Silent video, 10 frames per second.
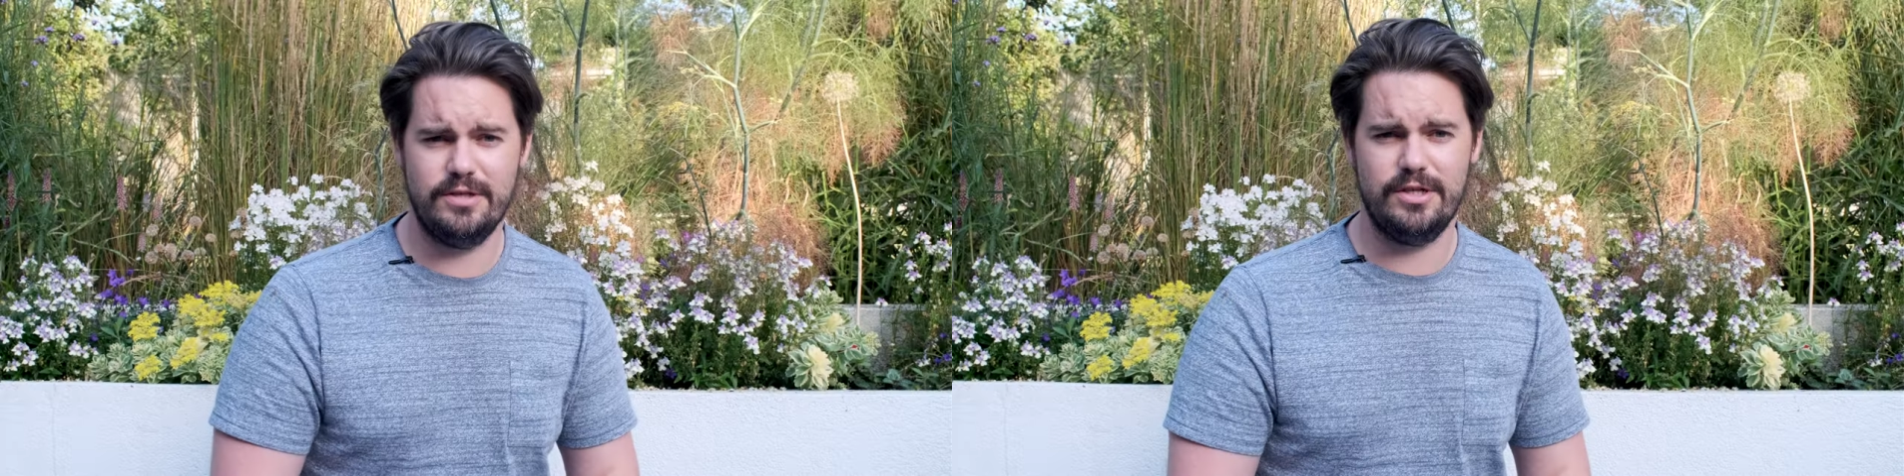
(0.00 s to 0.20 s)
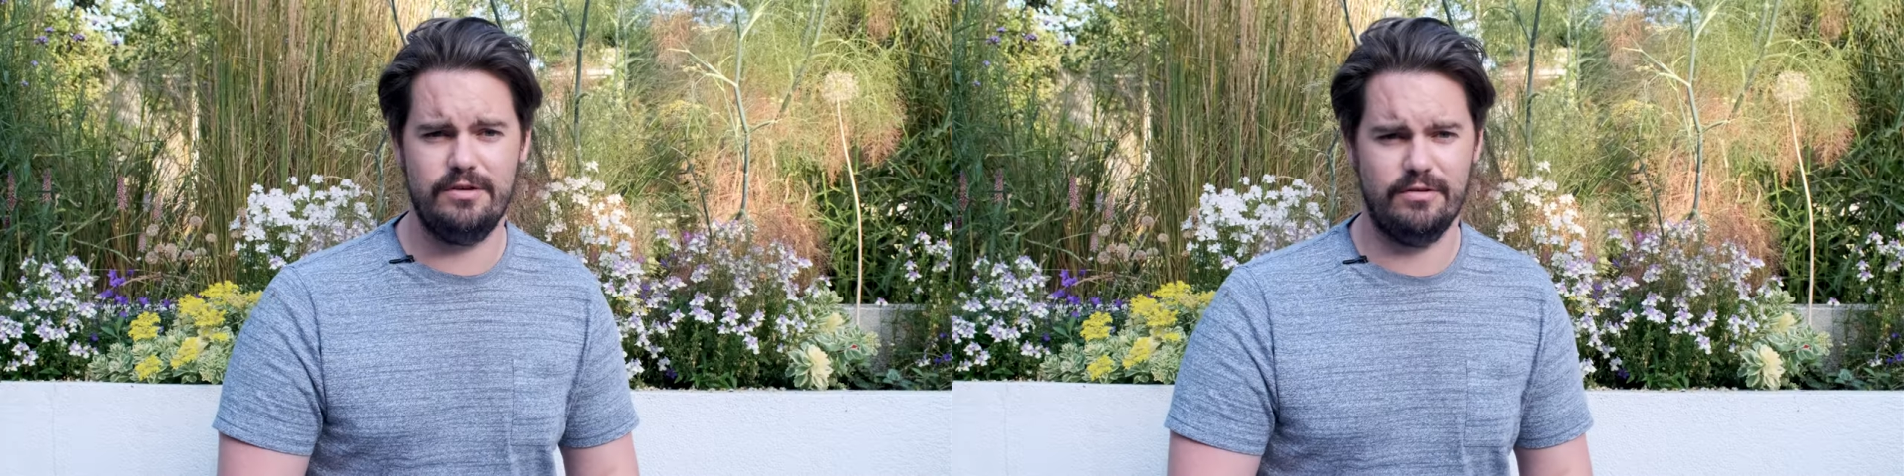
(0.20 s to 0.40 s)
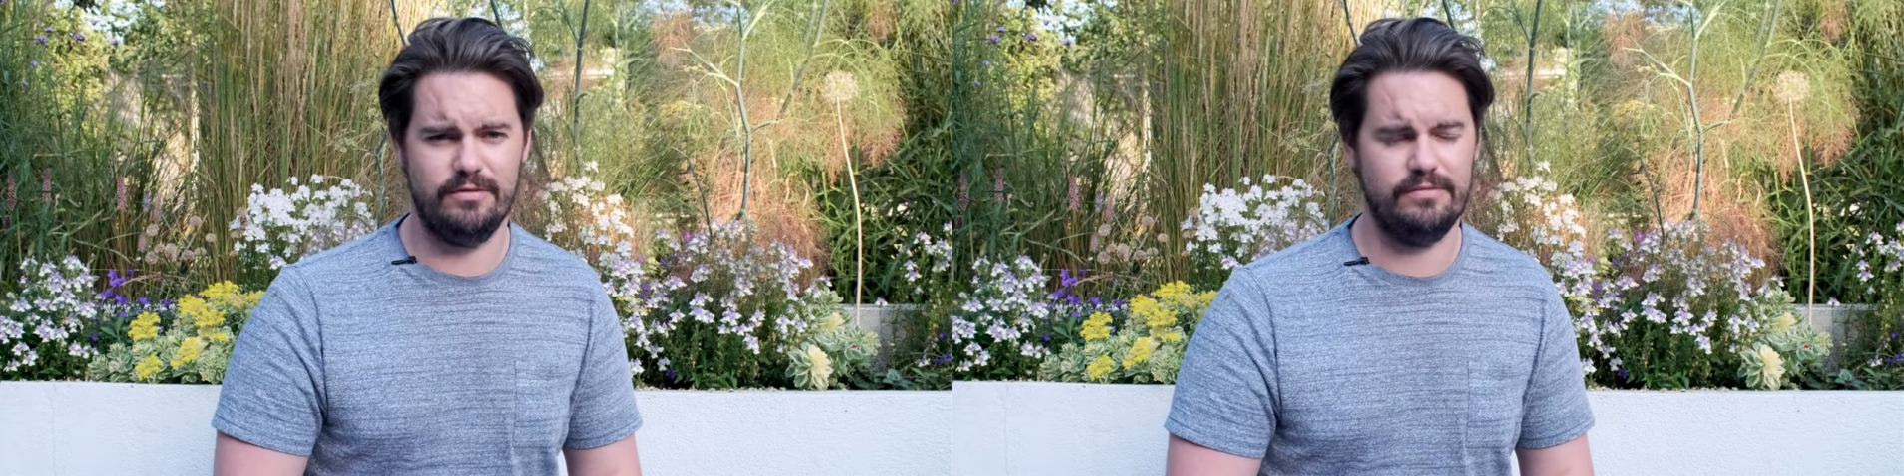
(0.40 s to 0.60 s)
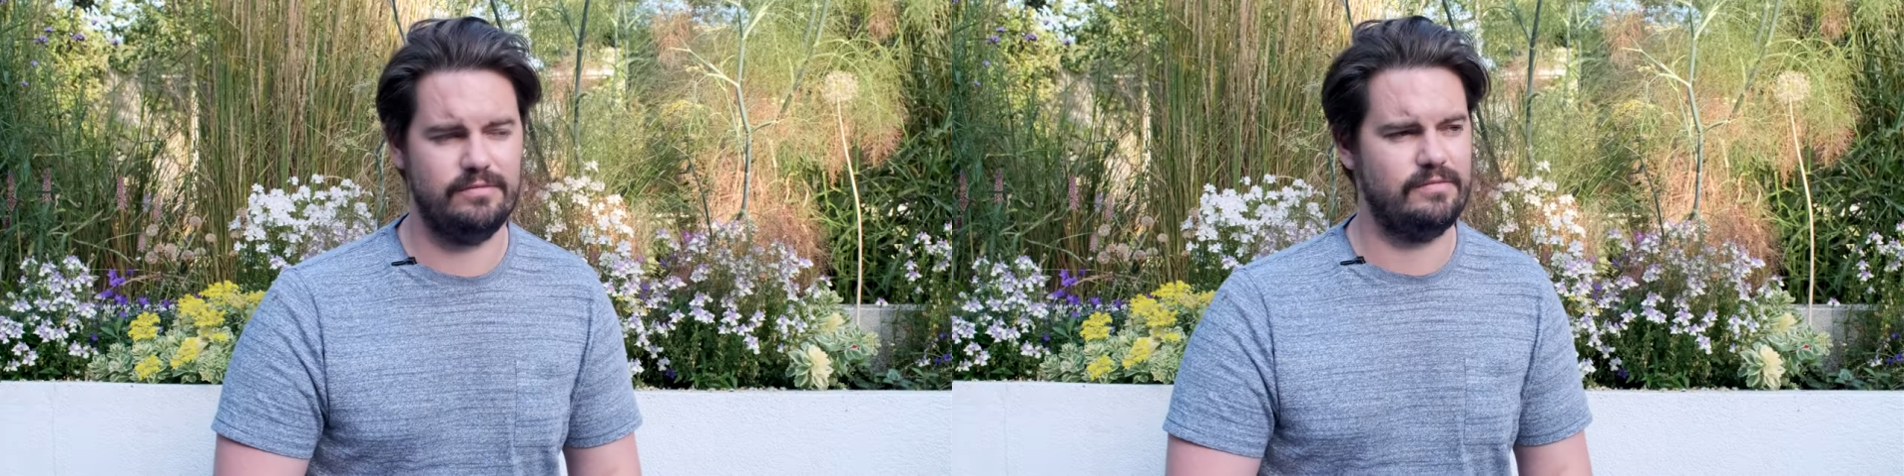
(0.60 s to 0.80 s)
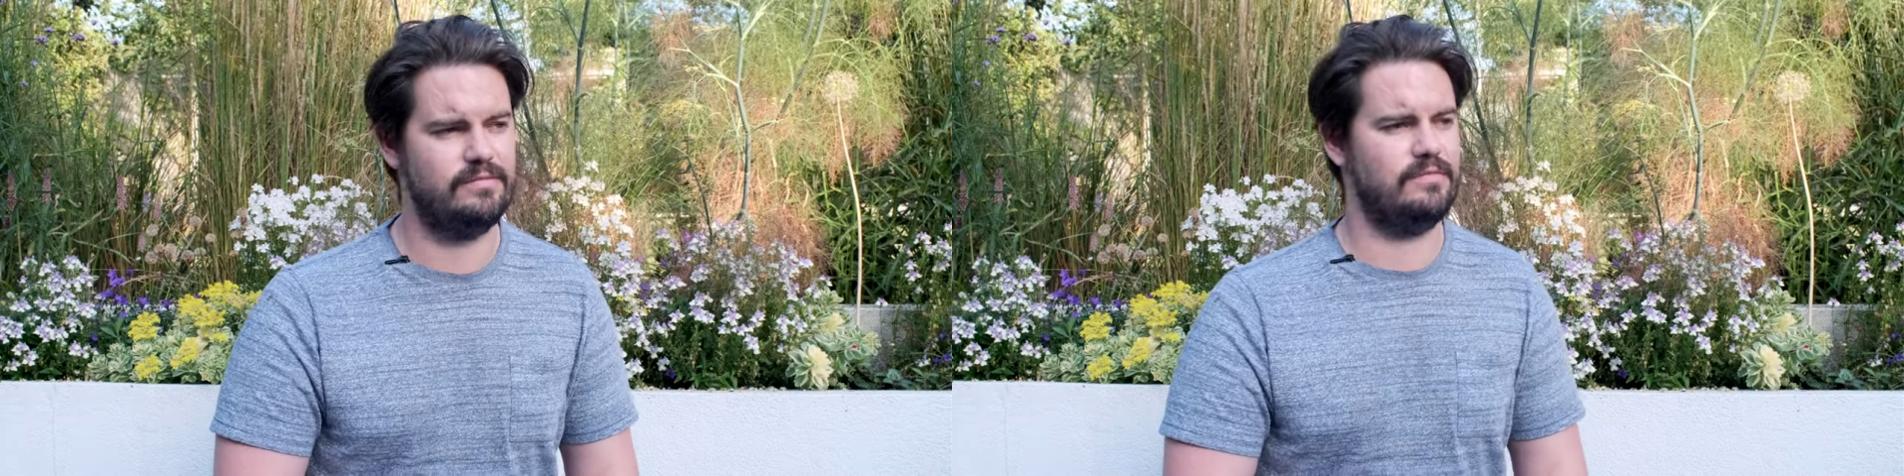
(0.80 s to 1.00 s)
in general.
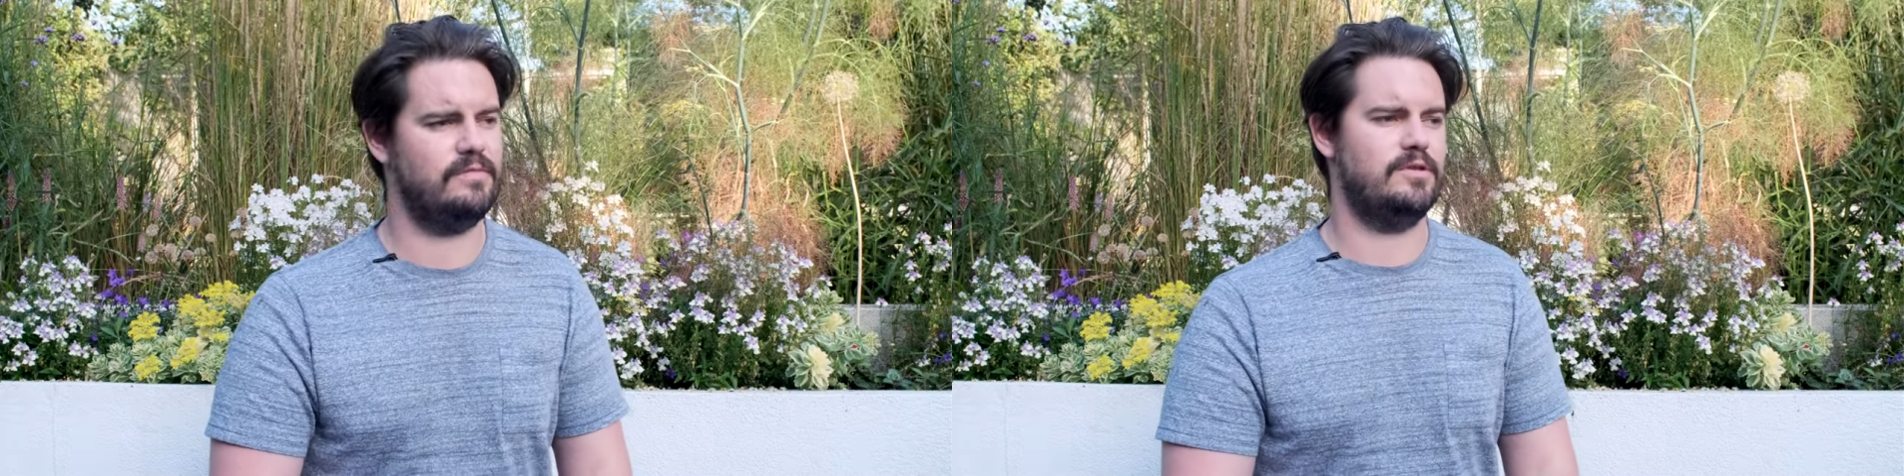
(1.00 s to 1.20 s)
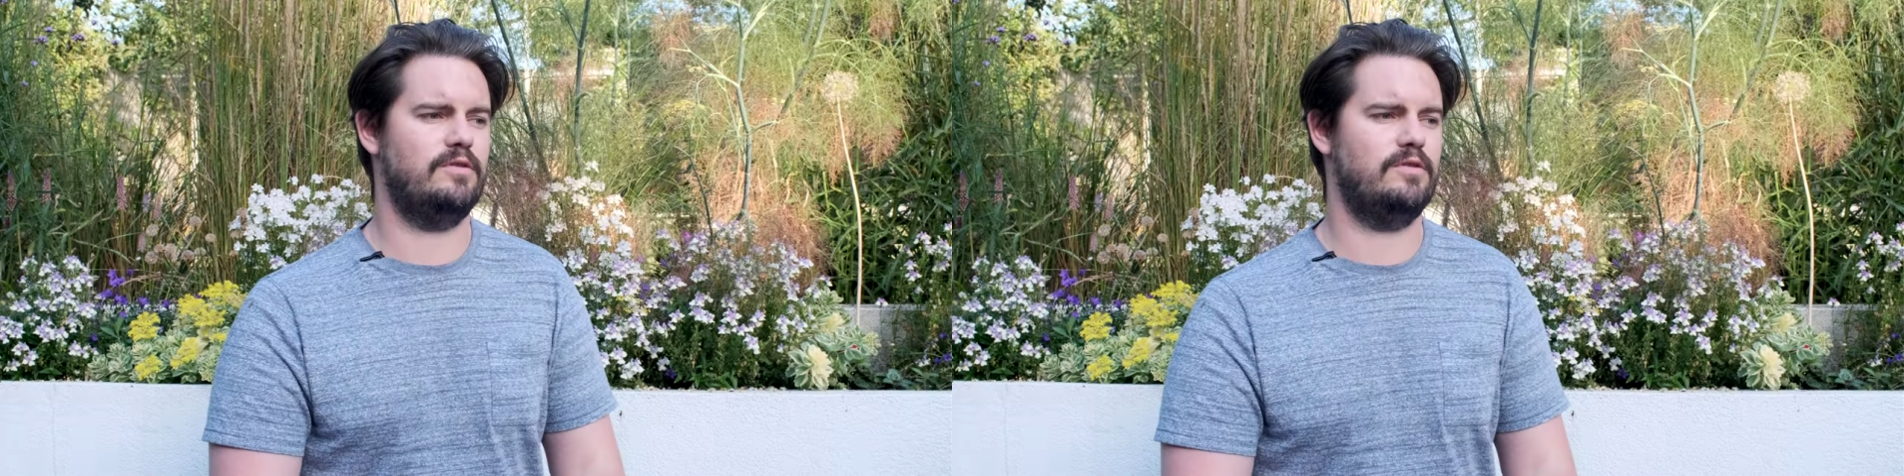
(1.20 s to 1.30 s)
So